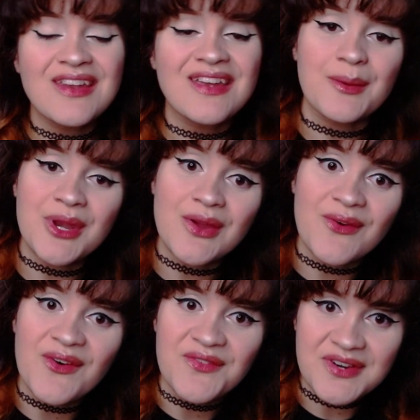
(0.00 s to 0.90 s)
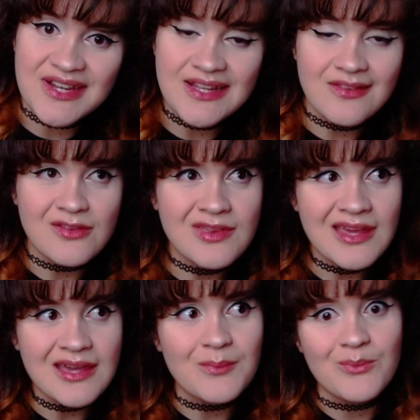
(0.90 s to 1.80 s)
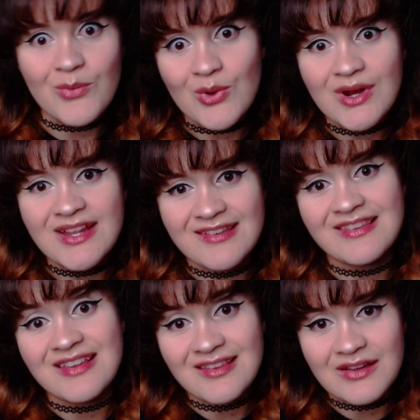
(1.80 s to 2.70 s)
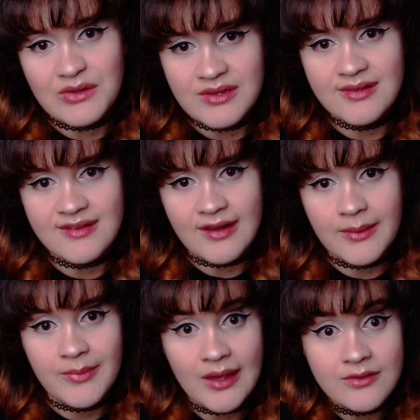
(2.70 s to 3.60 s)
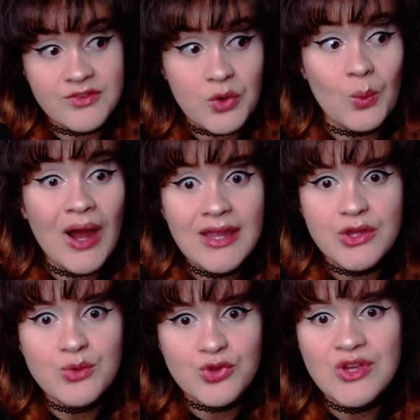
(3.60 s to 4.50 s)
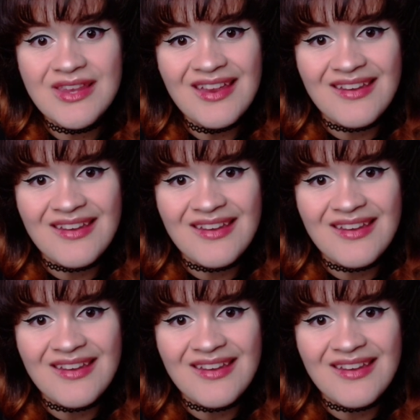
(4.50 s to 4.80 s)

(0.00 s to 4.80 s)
and I'm gonna go over it just like more in detail this time as to why you should get